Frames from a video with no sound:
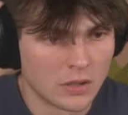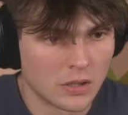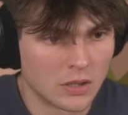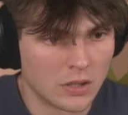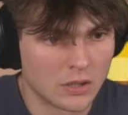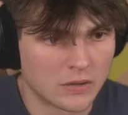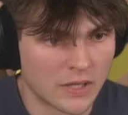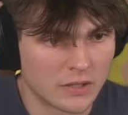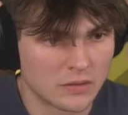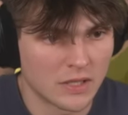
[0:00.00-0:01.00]
Oh, okay,
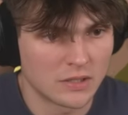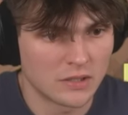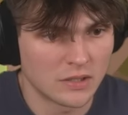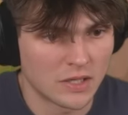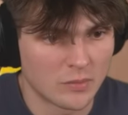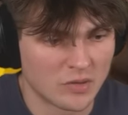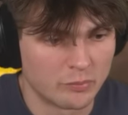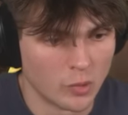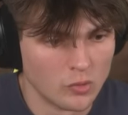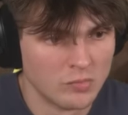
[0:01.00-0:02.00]
okay. Incoming
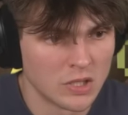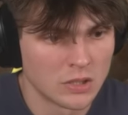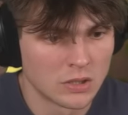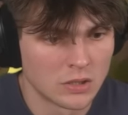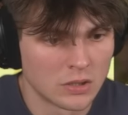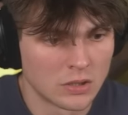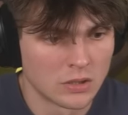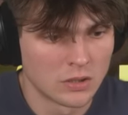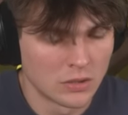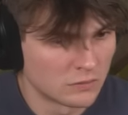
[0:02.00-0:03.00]
boom.
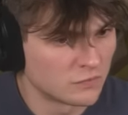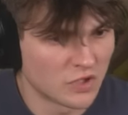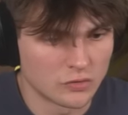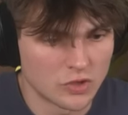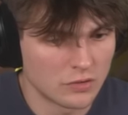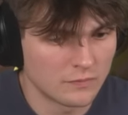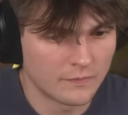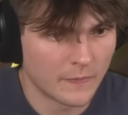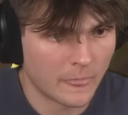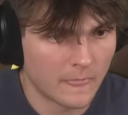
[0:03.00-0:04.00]
Told you.
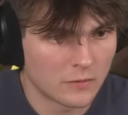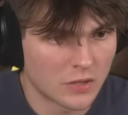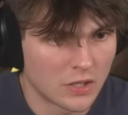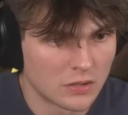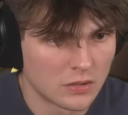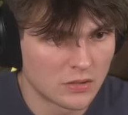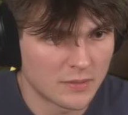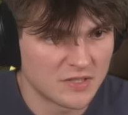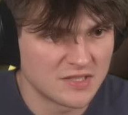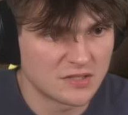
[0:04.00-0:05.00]
Okay. That
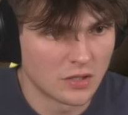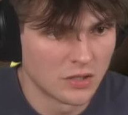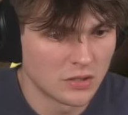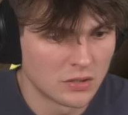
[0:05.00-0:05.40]
means he's gone.